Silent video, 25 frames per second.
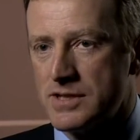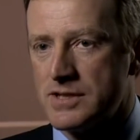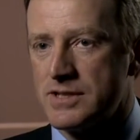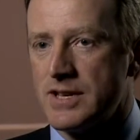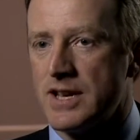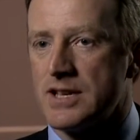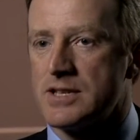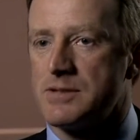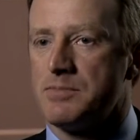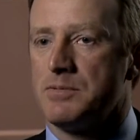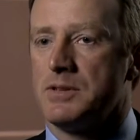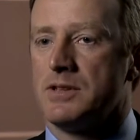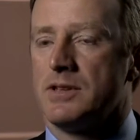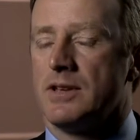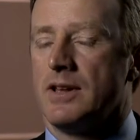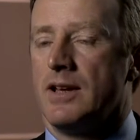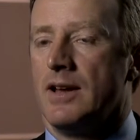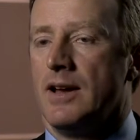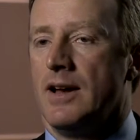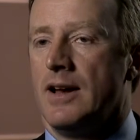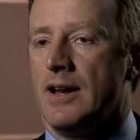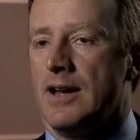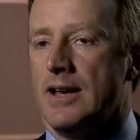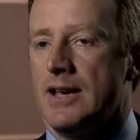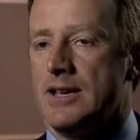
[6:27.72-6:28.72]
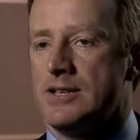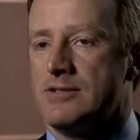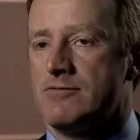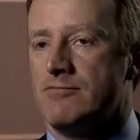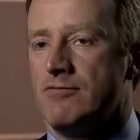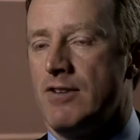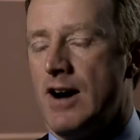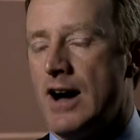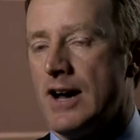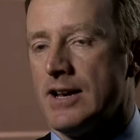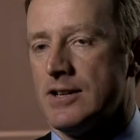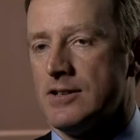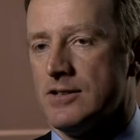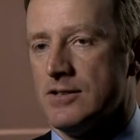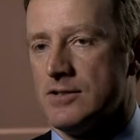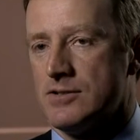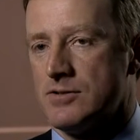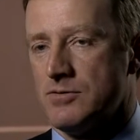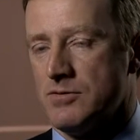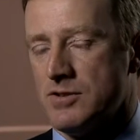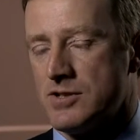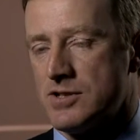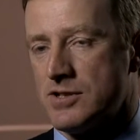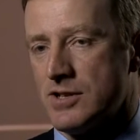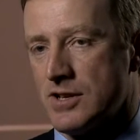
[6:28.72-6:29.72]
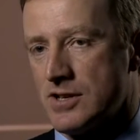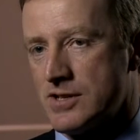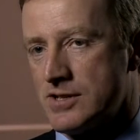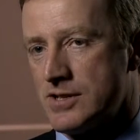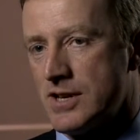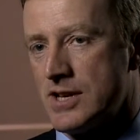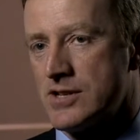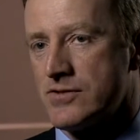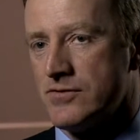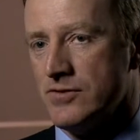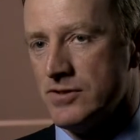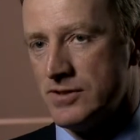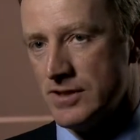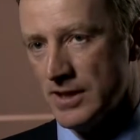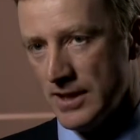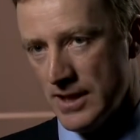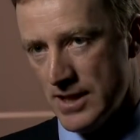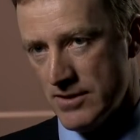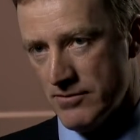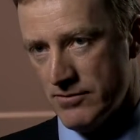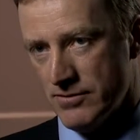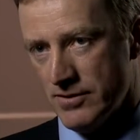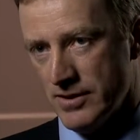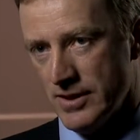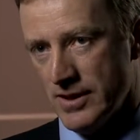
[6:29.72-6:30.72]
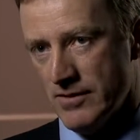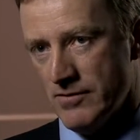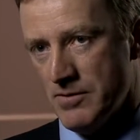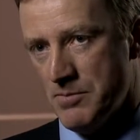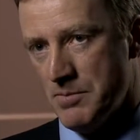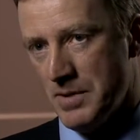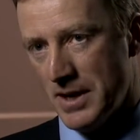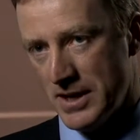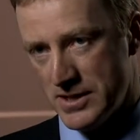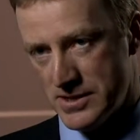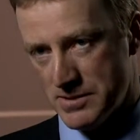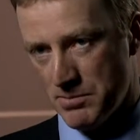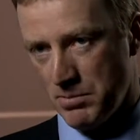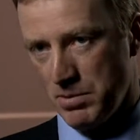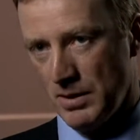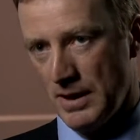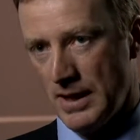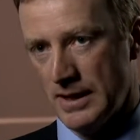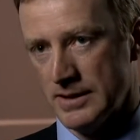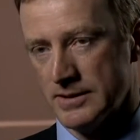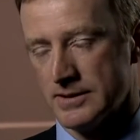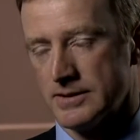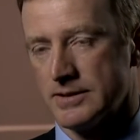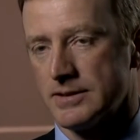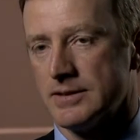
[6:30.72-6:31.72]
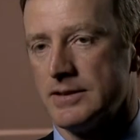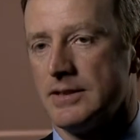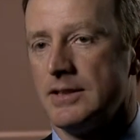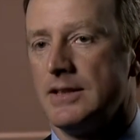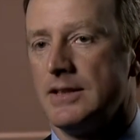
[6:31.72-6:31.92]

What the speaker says: assessment is vital to a successful delivery of a major plant.